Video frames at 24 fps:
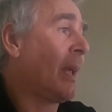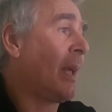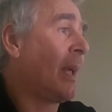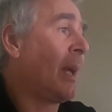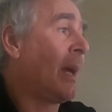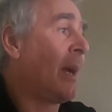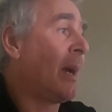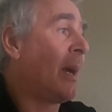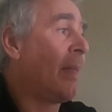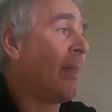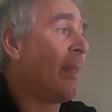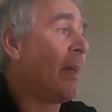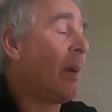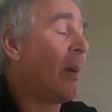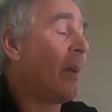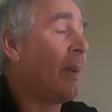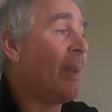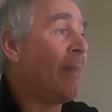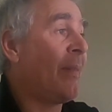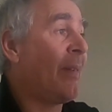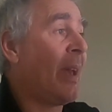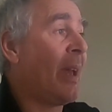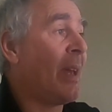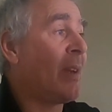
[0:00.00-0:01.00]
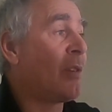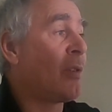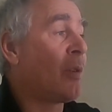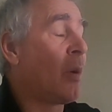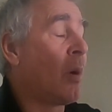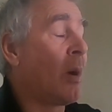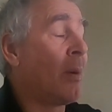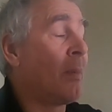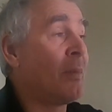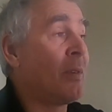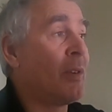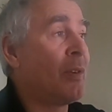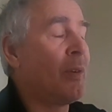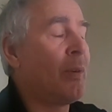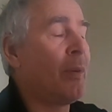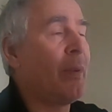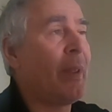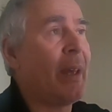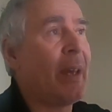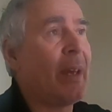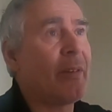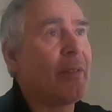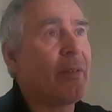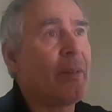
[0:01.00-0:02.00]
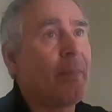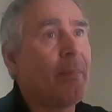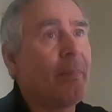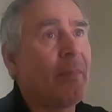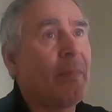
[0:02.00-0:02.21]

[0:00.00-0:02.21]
I never had time to do that